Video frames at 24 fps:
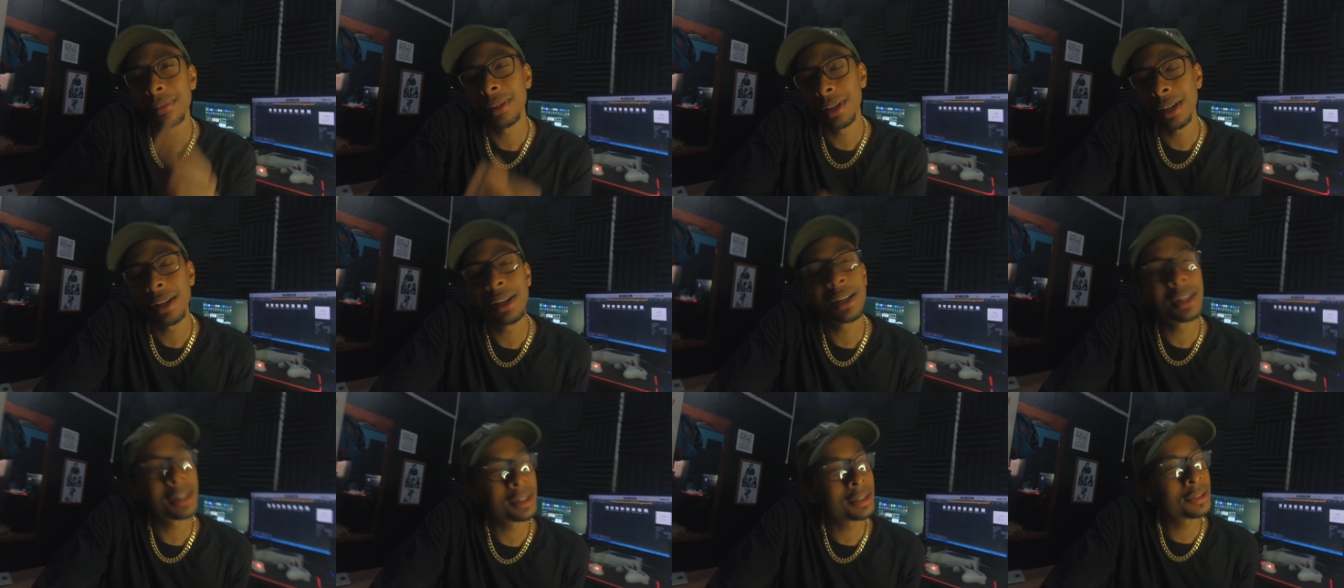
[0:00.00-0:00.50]

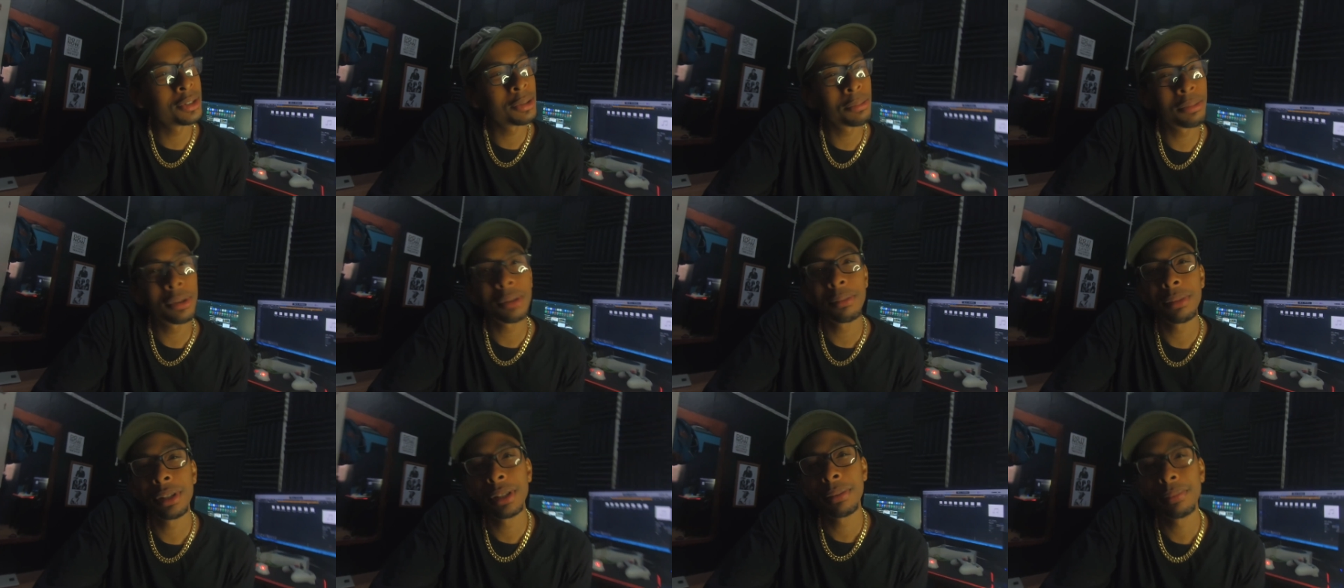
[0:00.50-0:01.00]
Alright, no
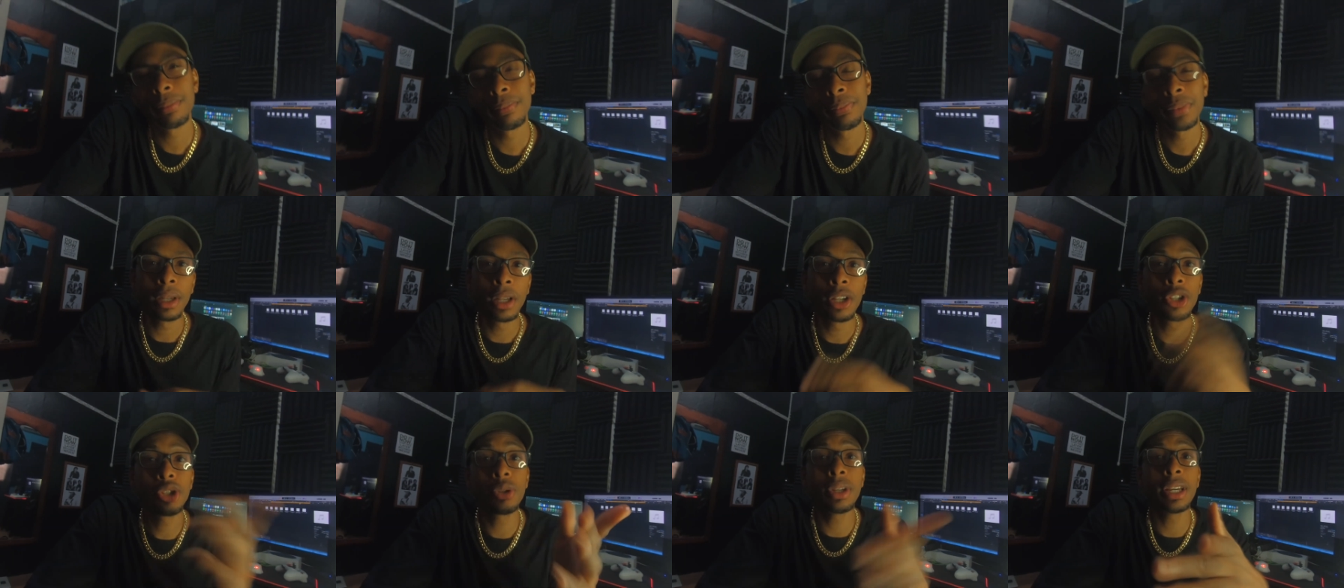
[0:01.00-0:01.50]
problem.
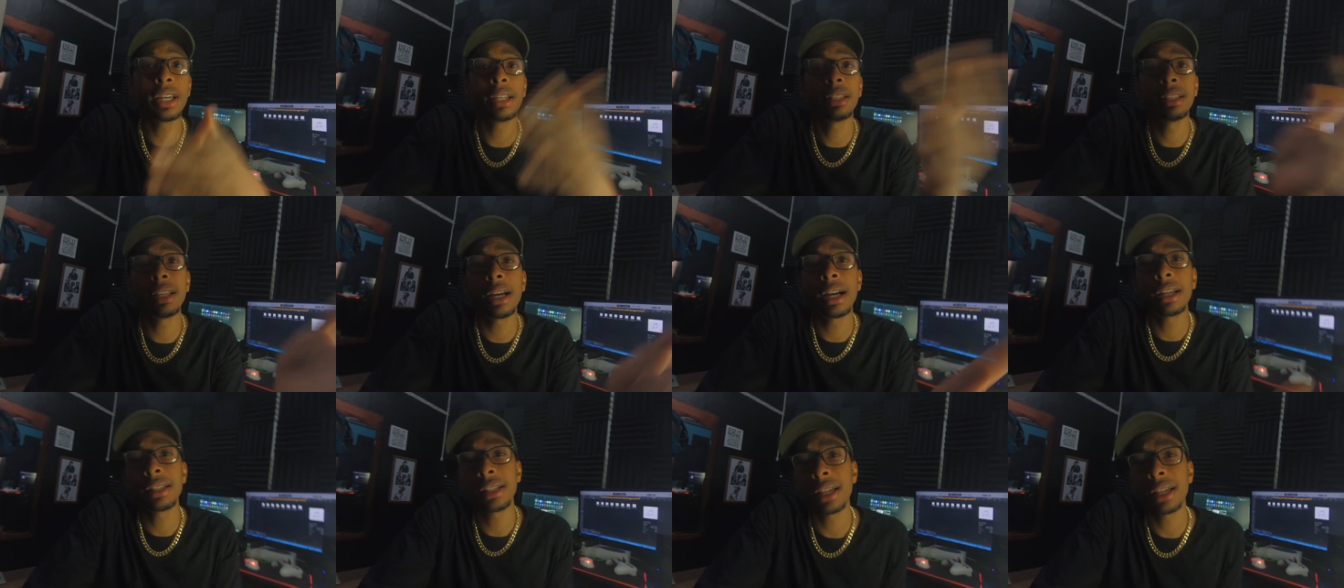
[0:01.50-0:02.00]
So yeah,
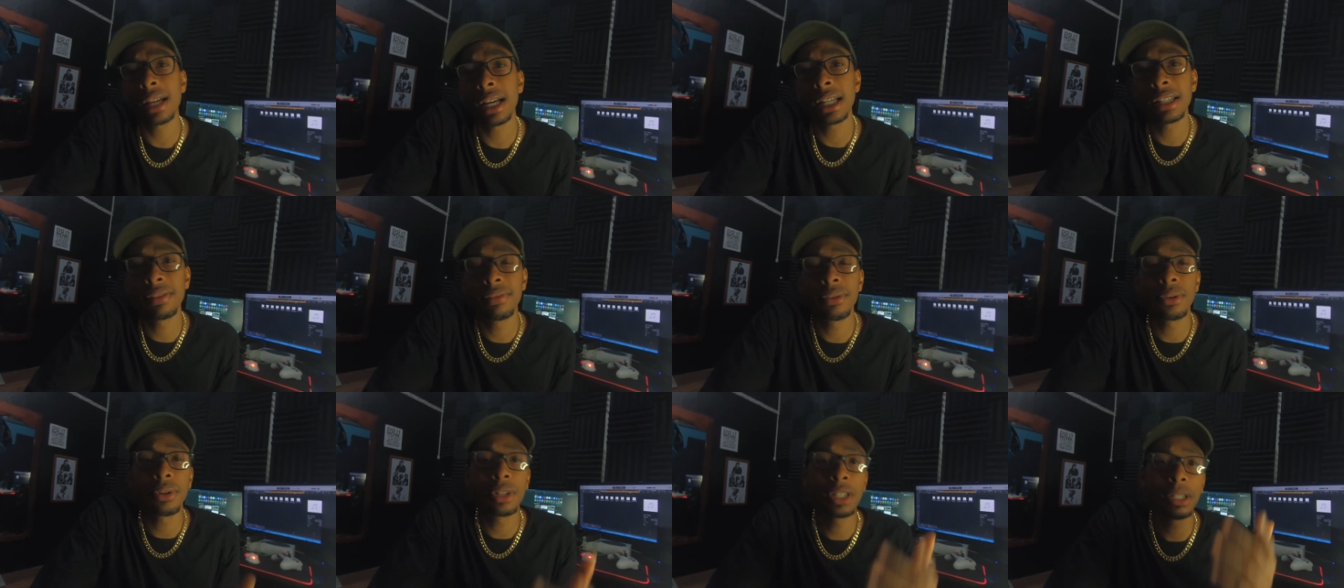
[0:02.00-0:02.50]
thanks guys
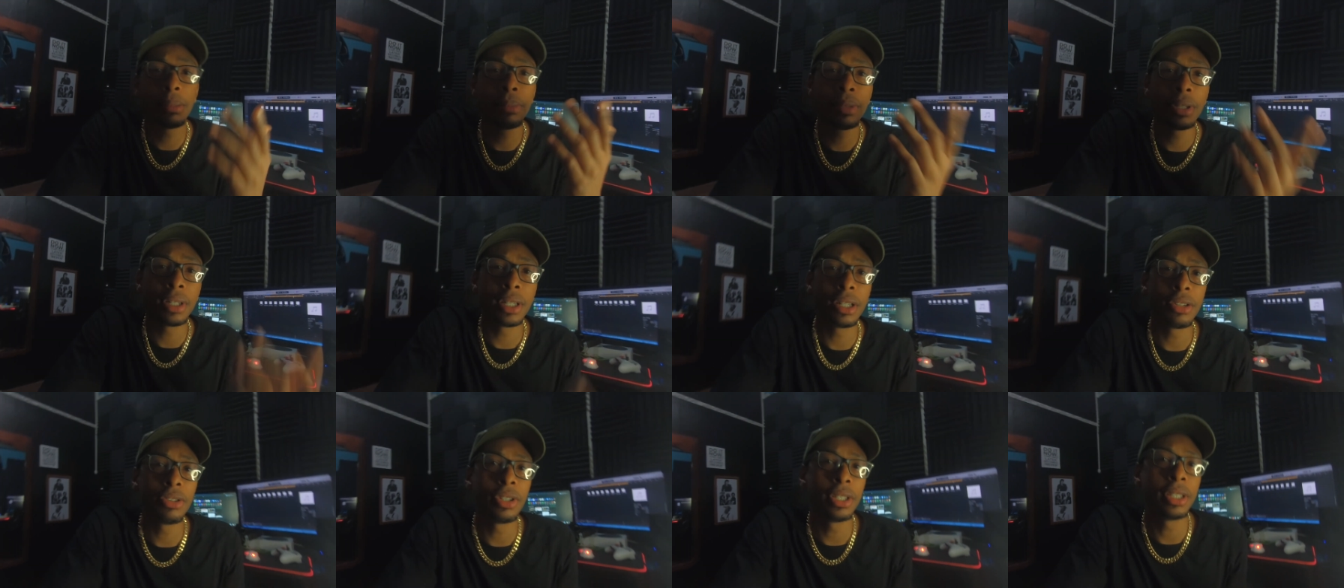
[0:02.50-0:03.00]
for all the
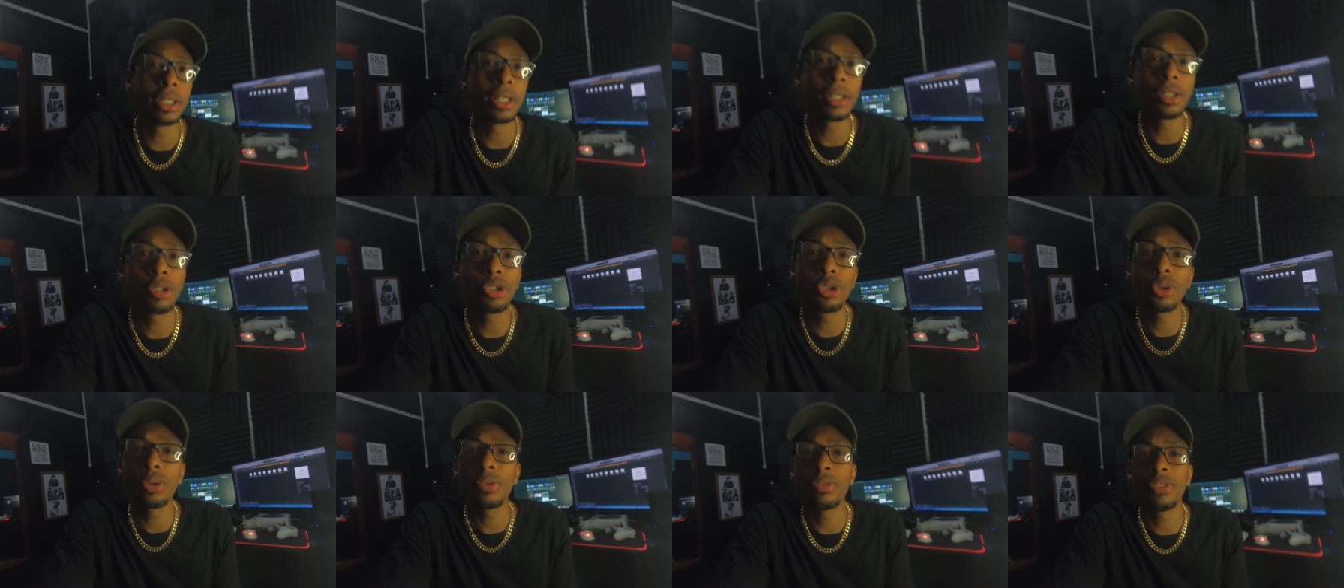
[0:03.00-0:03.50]
birthday
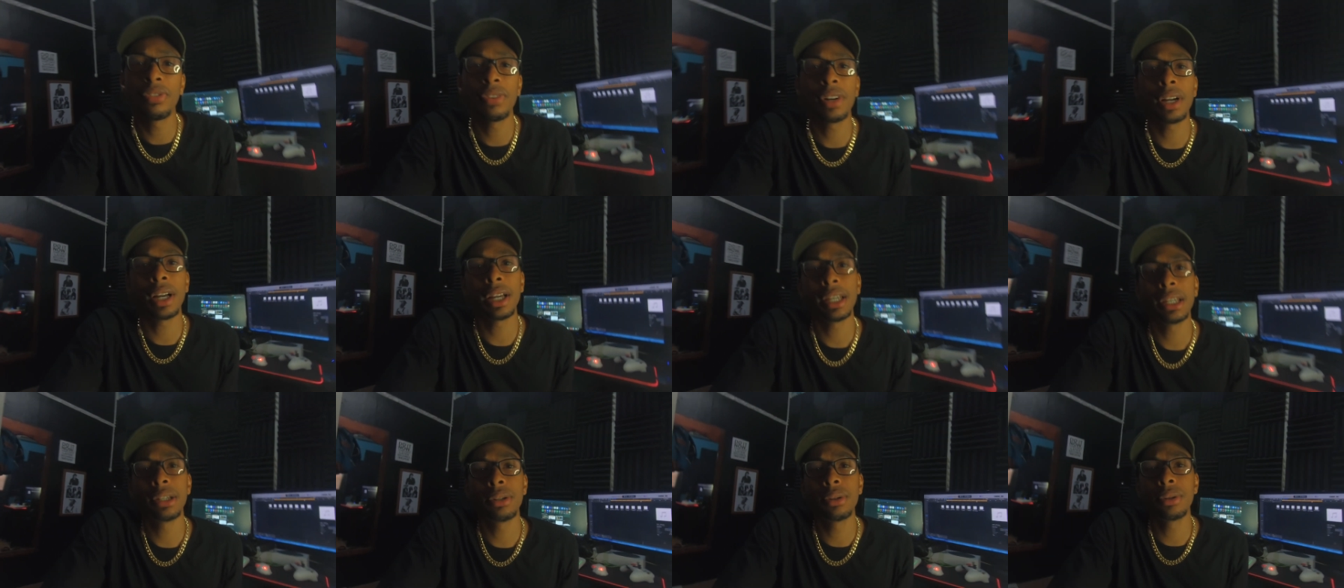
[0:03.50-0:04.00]
greetings so
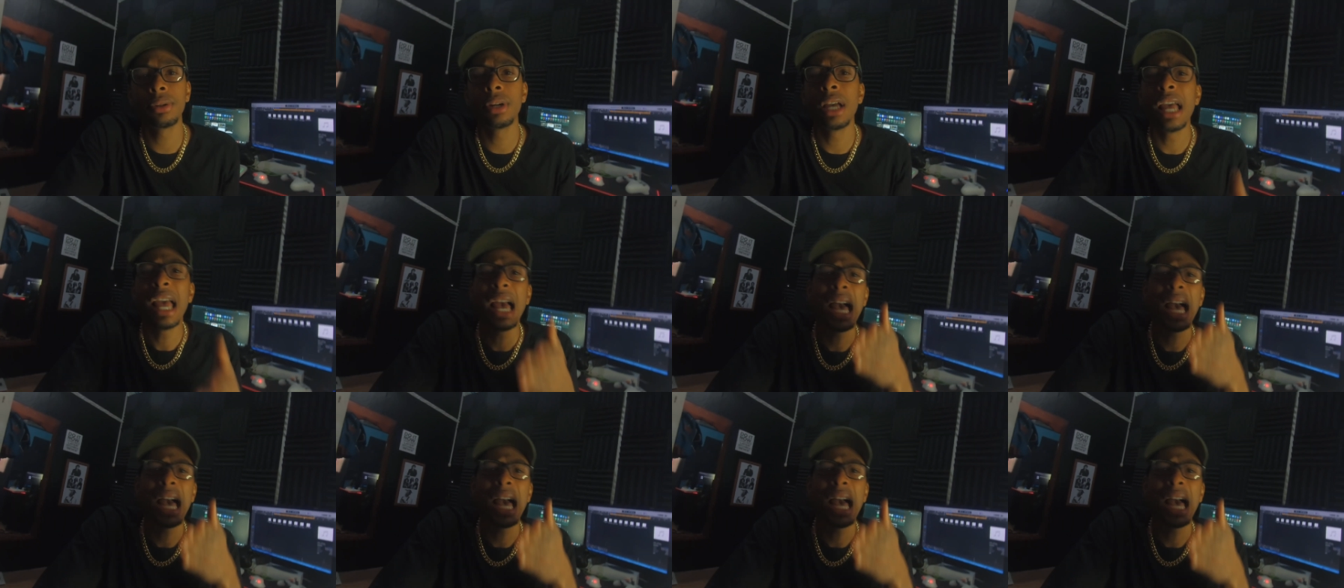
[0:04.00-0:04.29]
far, you know.